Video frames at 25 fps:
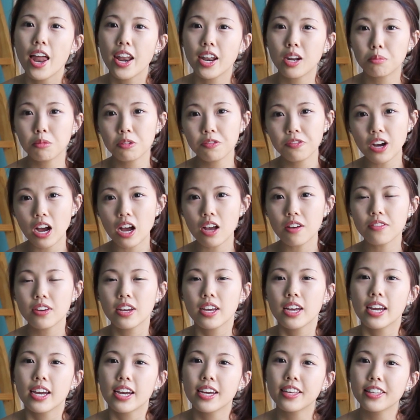Number five.
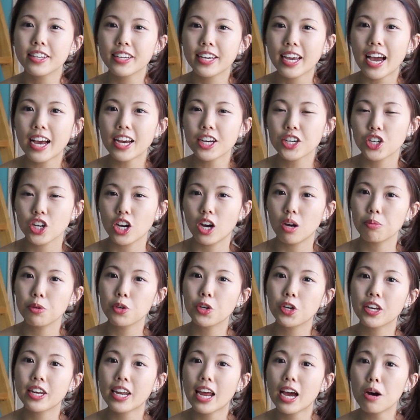In the cash shop,
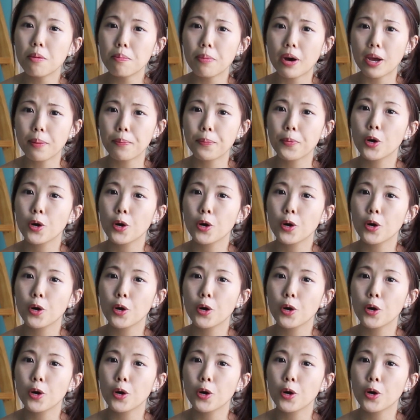you can now buy